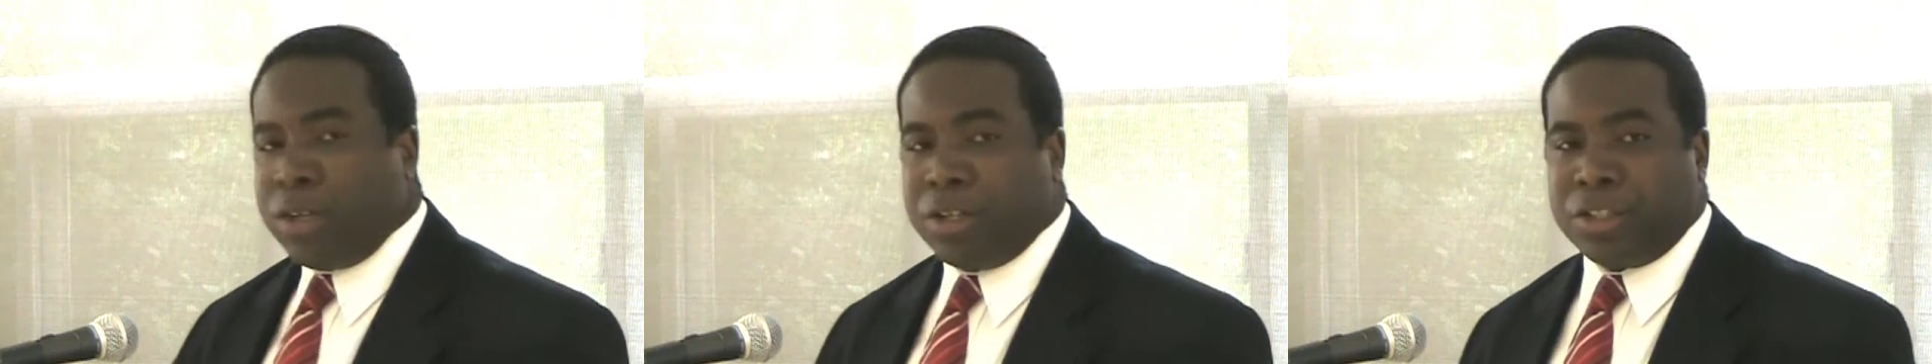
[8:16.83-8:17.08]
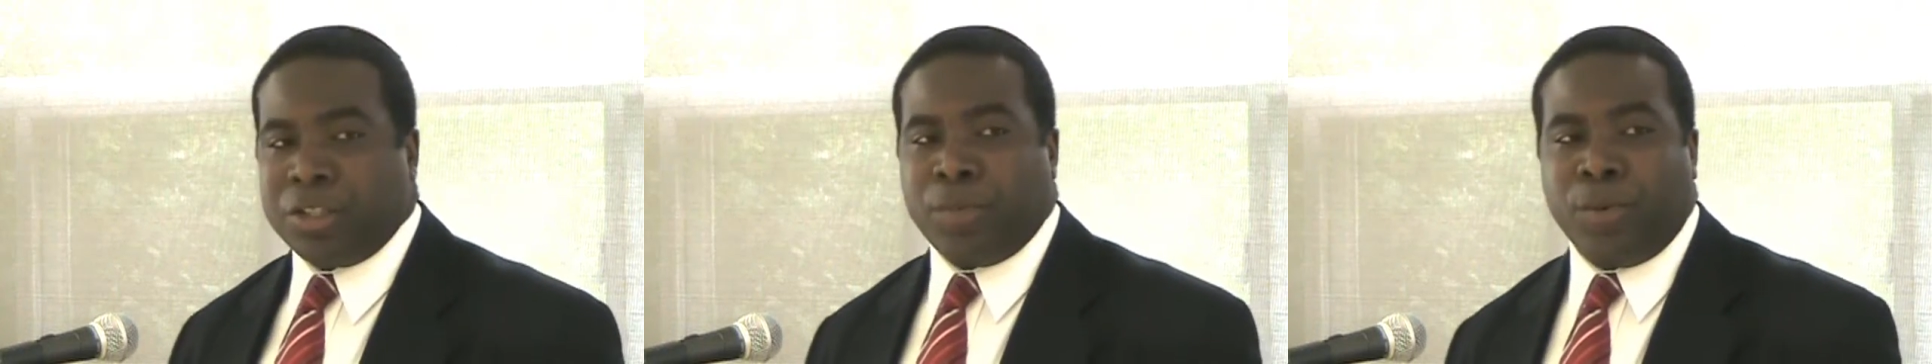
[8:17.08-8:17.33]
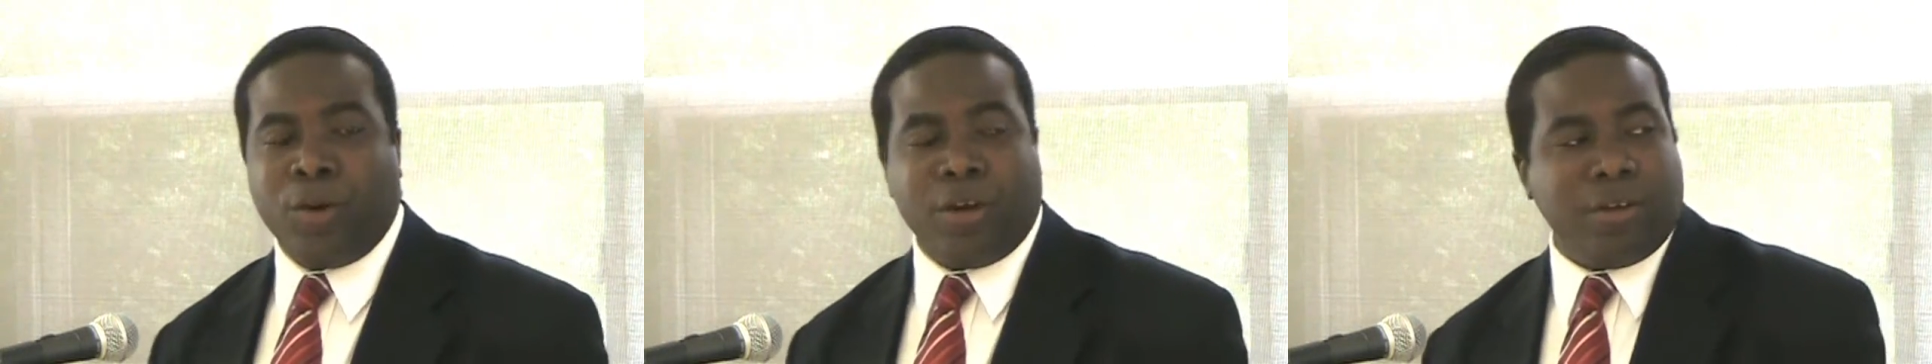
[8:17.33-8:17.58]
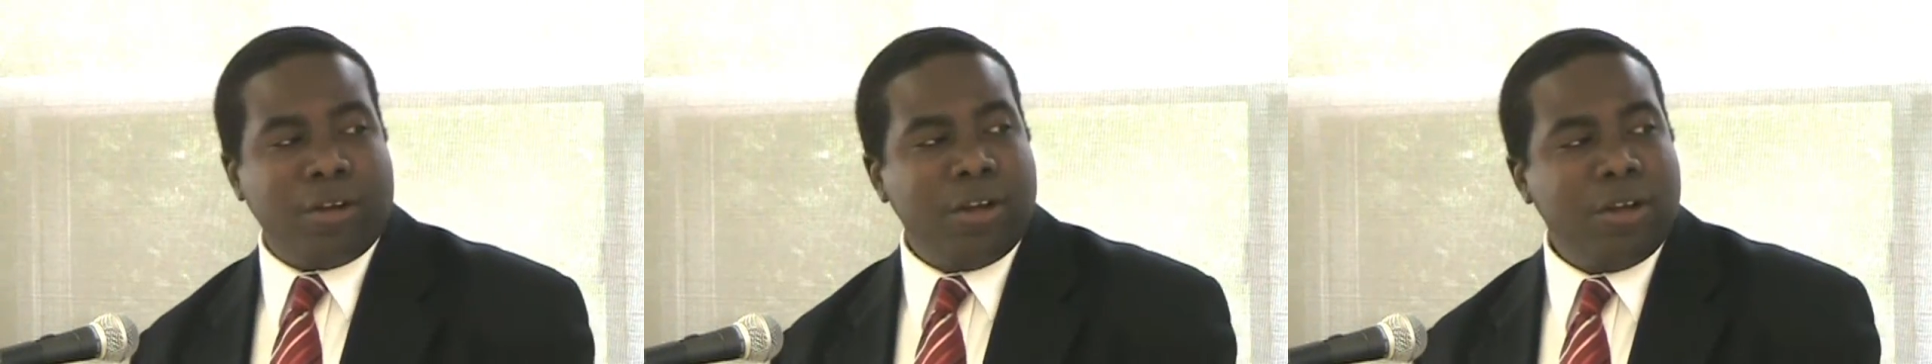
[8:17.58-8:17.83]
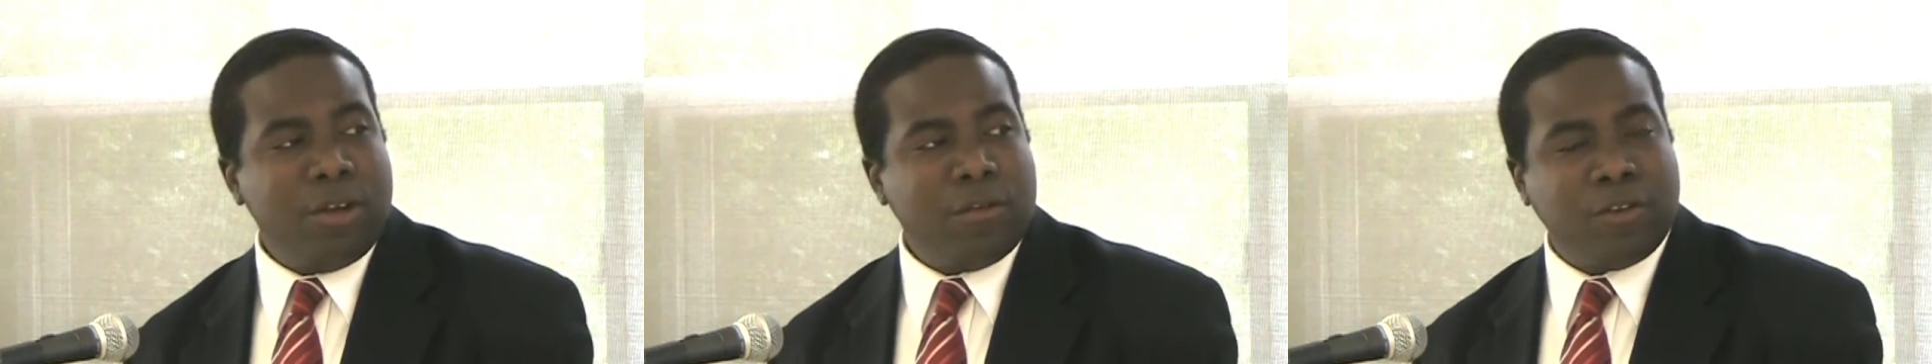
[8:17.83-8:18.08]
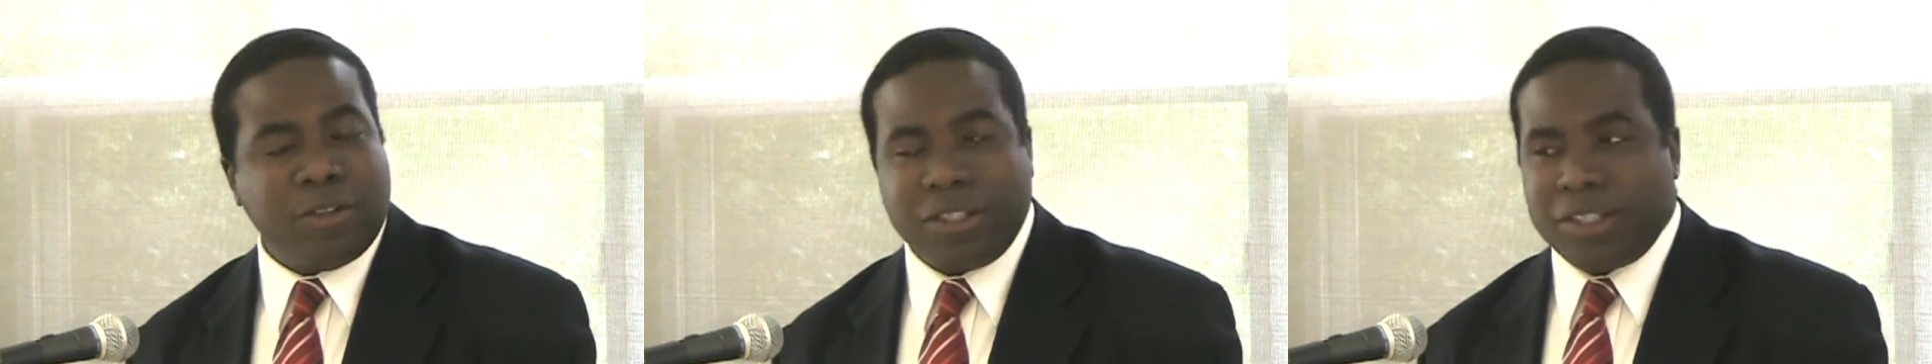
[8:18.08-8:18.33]
their support
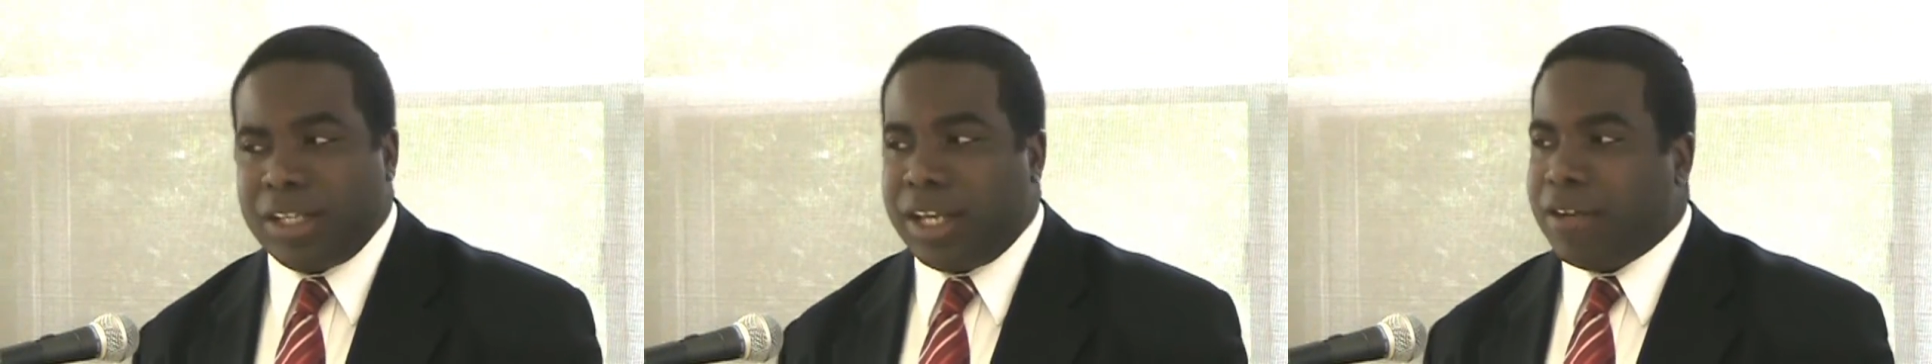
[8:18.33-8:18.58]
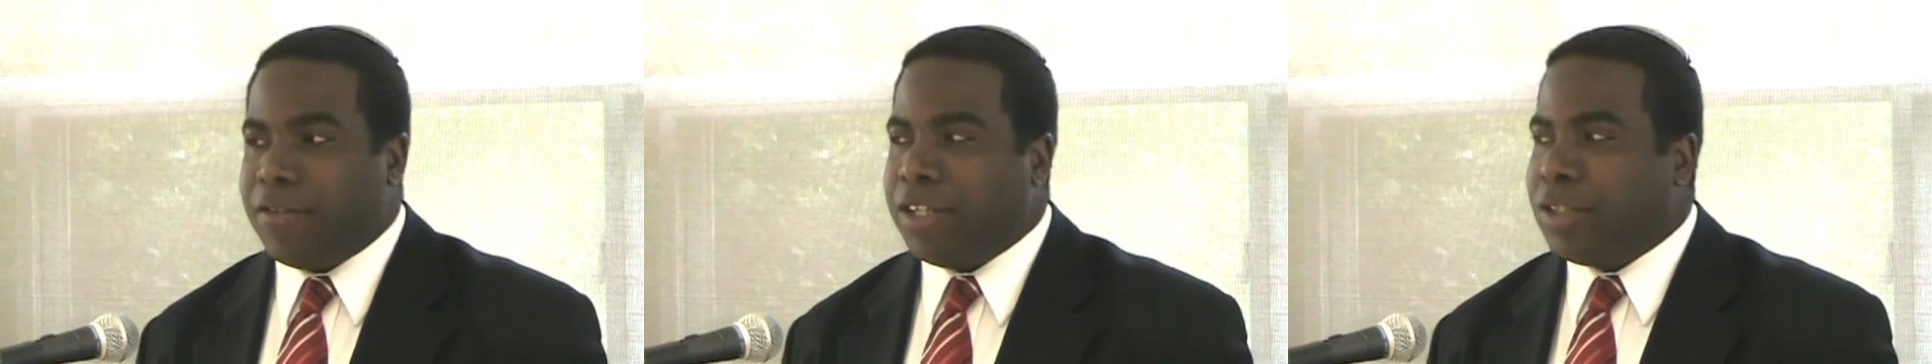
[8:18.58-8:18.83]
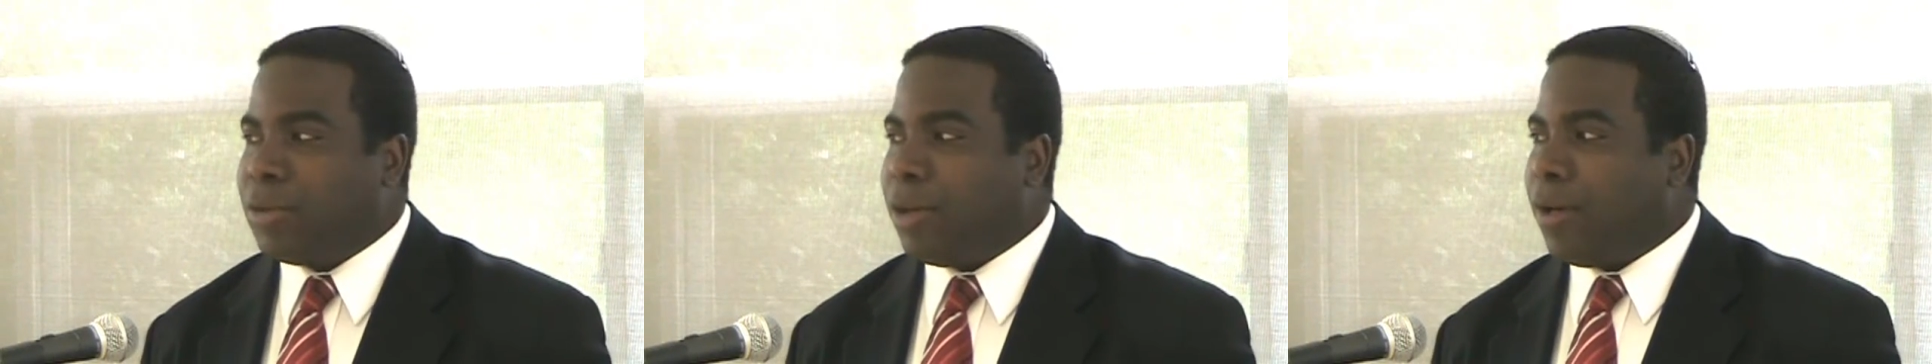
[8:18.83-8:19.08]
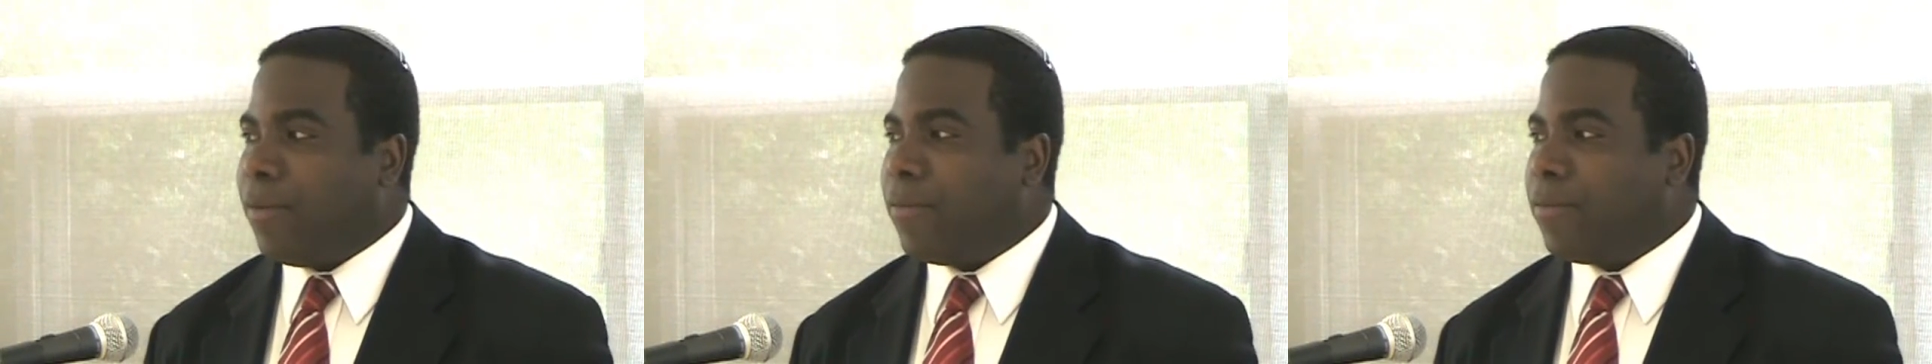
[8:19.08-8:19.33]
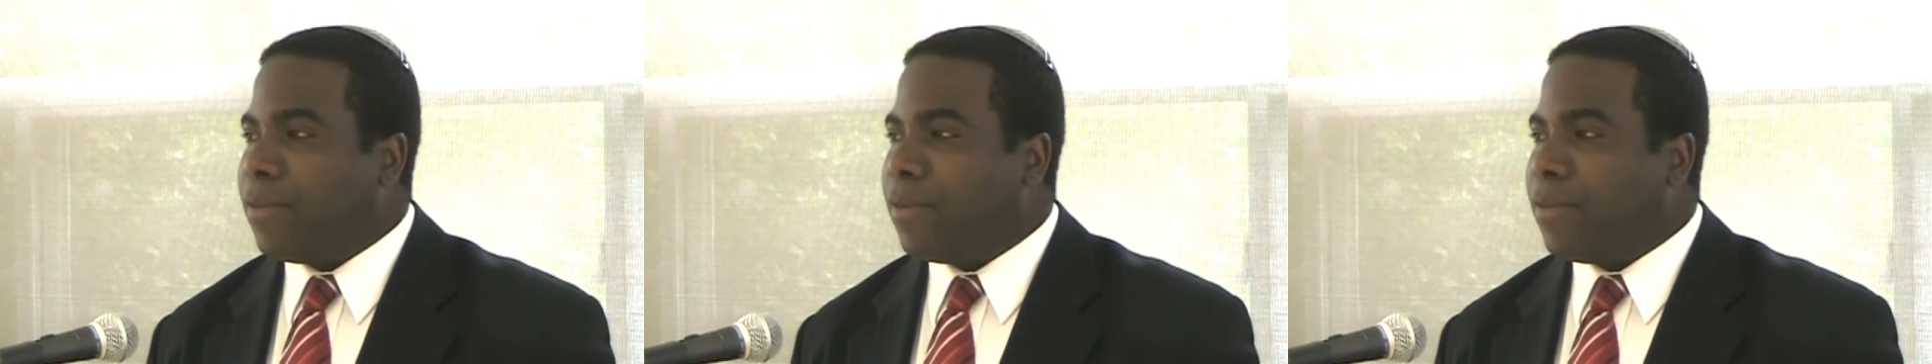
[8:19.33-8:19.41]
for the state of Israel.